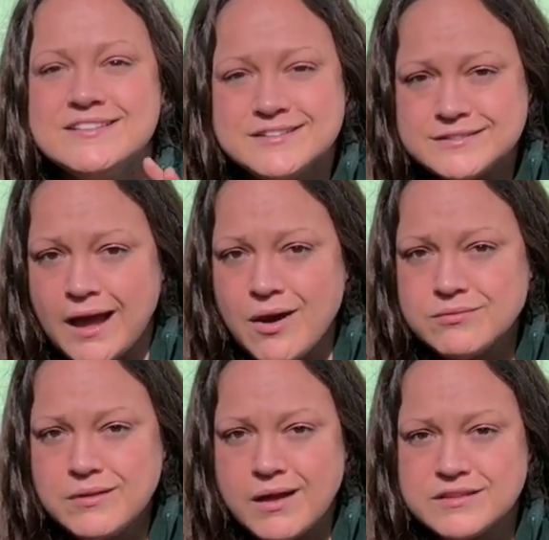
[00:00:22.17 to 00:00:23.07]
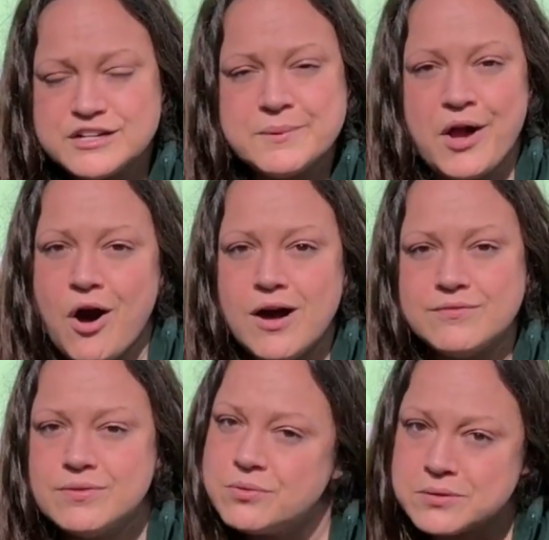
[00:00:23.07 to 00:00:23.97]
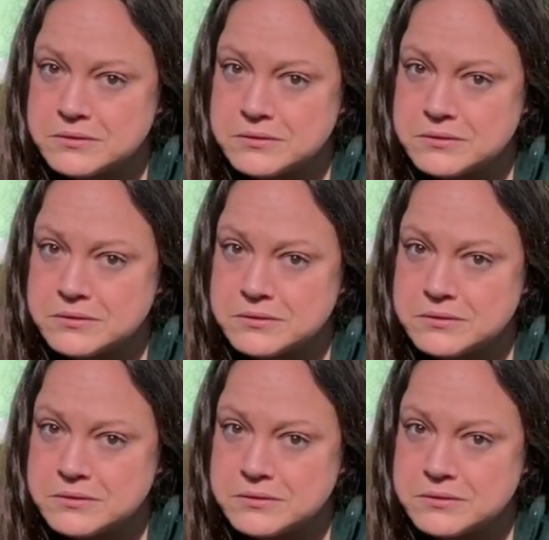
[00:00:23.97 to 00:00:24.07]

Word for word: sound a little bit off or